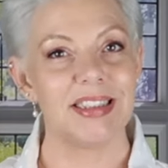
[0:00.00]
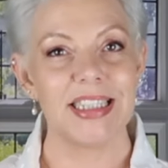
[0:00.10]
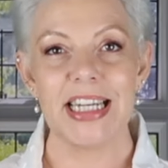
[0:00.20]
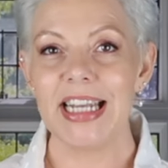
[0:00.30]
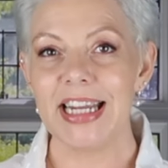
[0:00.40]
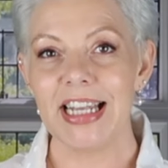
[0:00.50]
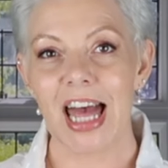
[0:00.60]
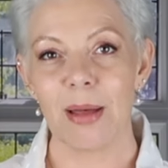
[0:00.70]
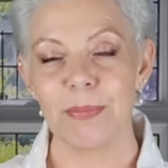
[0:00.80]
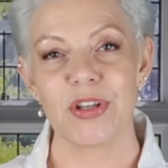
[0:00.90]
ceiling
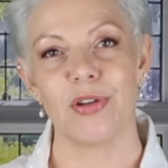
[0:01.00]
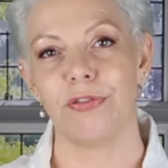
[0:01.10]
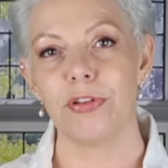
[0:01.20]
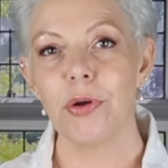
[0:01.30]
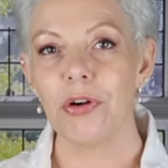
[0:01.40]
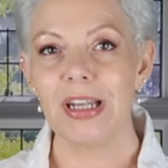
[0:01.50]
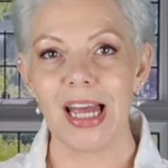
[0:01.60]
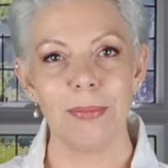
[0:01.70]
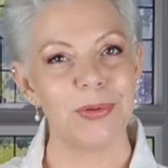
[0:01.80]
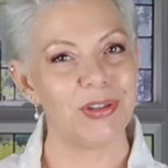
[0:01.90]
lamp to floor
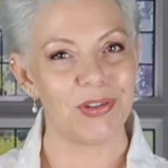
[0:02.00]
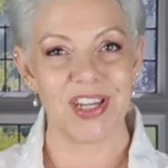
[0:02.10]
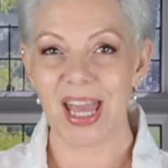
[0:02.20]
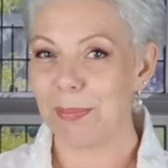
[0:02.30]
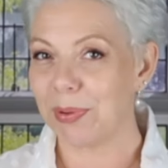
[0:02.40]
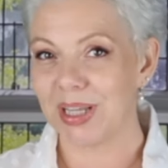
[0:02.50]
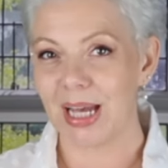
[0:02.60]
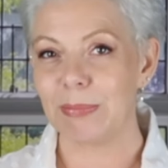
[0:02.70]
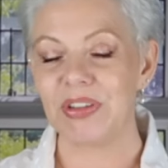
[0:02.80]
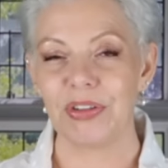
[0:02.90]
lamps to table
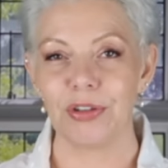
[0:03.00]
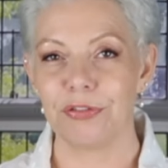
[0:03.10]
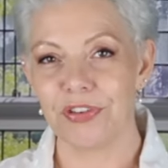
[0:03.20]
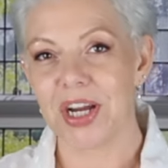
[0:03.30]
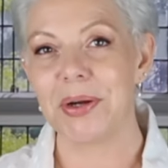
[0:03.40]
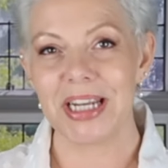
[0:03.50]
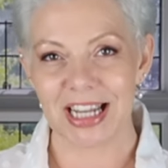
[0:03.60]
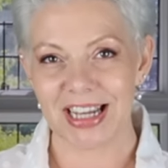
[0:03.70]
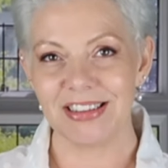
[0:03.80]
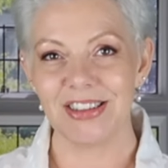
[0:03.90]
lamps to fairy
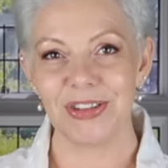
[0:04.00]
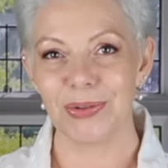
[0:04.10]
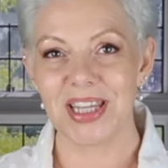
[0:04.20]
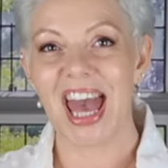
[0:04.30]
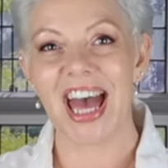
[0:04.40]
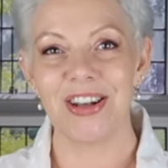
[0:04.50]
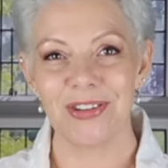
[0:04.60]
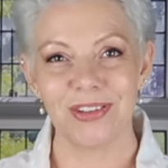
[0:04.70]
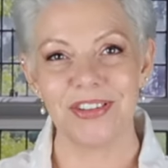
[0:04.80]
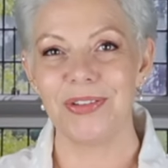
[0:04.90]
lights to
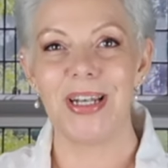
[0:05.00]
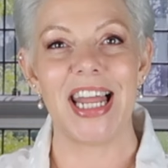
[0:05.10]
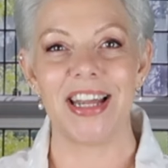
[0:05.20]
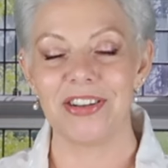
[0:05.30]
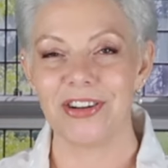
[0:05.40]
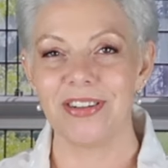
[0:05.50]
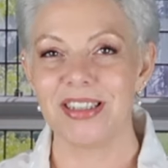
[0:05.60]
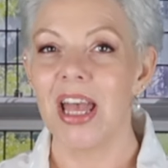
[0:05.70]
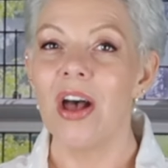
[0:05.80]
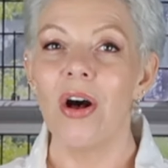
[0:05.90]
candles to
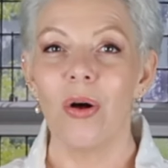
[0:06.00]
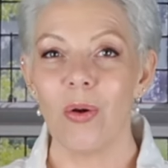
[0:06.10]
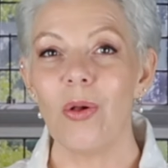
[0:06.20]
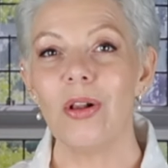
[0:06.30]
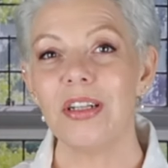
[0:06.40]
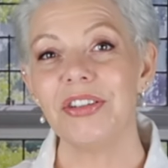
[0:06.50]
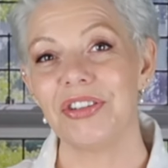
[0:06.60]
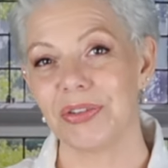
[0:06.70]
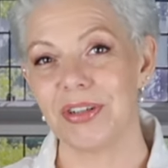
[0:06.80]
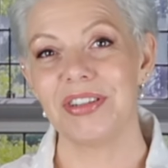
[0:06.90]
lanterns. All
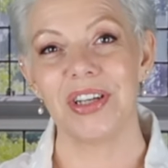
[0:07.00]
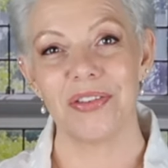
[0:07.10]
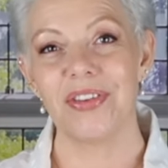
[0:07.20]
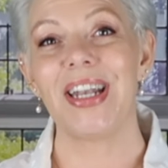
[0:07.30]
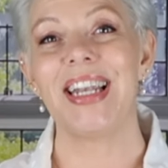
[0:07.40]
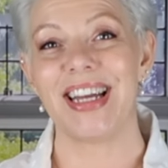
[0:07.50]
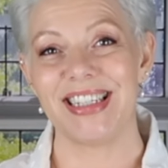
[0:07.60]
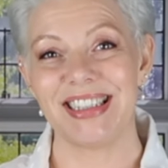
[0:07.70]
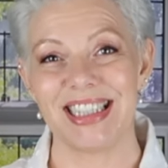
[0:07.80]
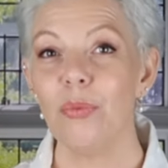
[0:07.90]
sorts of
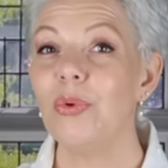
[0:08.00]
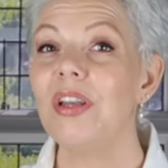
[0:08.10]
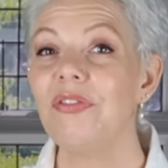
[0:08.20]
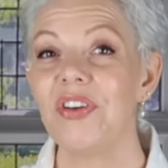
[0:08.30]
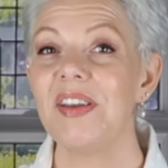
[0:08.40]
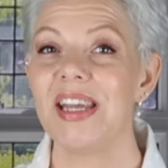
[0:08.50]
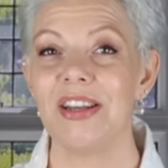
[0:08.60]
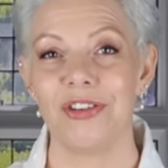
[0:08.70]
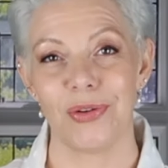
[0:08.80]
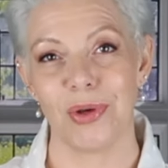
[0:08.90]
lights would fit
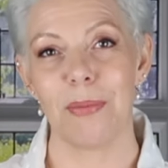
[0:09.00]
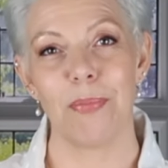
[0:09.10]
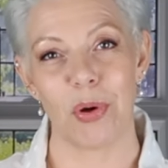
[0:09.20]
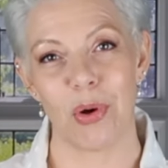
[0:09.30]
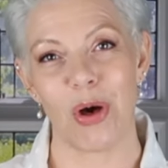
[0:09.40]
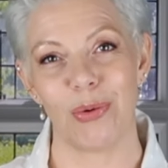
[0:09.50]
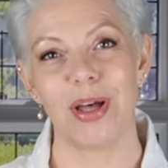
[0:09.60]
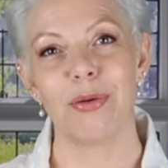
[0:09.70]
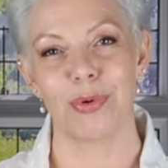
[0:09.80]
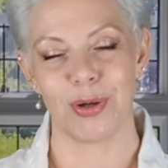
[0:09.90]
into a
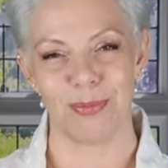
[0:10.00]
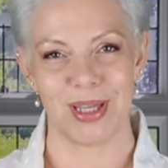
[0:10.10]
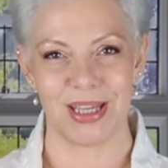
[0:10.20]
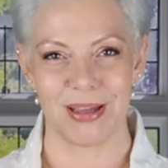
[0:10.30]
boho room.